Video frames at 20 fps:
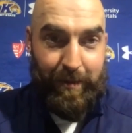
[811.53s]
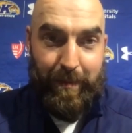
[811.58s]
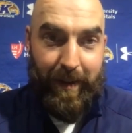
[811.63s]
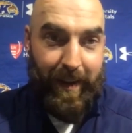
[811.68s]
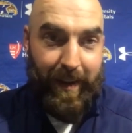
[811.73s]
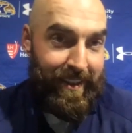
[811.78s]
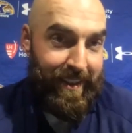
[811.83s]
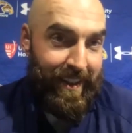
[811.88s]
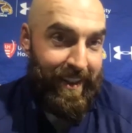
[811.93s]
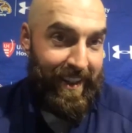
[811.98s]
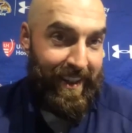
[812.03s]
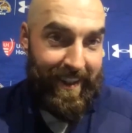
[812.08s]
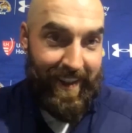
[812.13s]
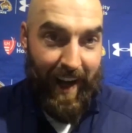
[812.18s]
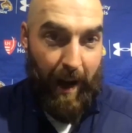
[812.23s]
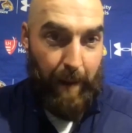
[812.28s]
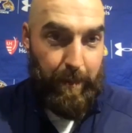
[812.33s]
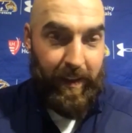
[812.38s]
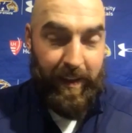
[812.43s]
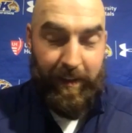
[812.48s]
but
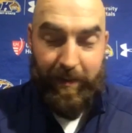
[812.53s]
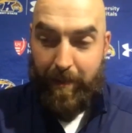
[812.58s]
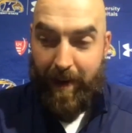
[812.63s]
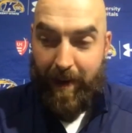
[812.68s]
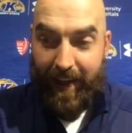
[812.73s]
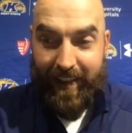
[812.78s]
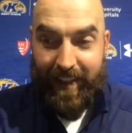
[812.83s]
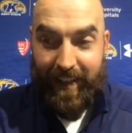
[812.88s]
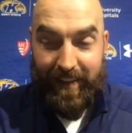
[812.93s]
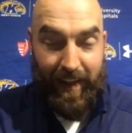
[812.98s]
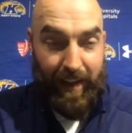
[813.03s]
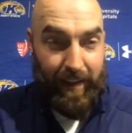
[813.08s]
I believe in my kids.